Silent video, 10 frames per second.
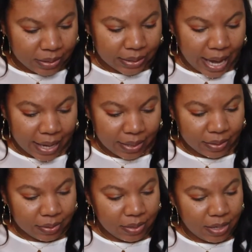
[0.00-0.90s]

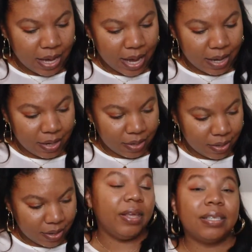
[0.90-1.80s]
satin,
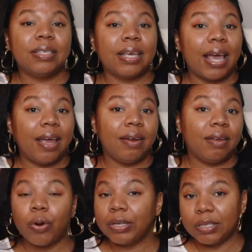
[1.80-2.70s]
and this again,
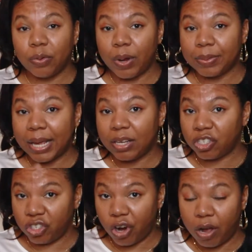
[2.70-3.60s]
according to the website,
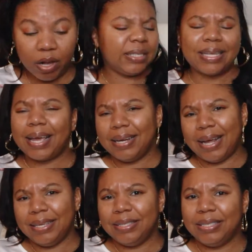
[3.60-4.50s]
is chalk. It's like a
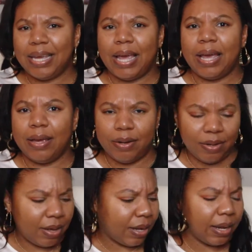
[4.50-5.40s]
nice tan,
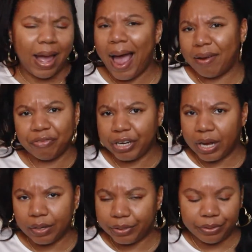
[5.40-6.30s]
ivory
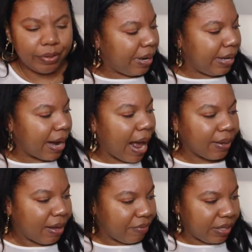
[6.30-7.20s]
colored, but
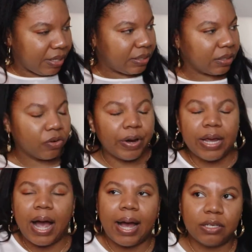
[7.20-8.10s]
I love it. It's a
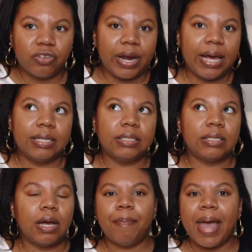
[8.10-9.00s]
great
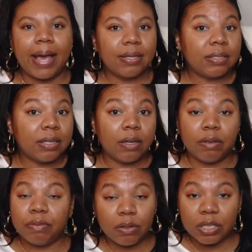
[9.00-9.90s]
contrast. The bag
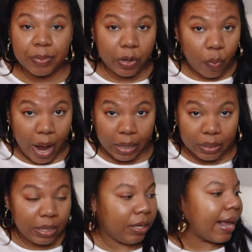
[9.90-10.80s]
itself, ultimate
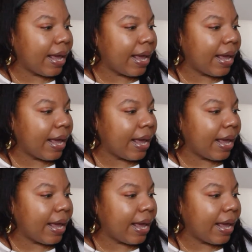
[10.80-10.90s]
quality,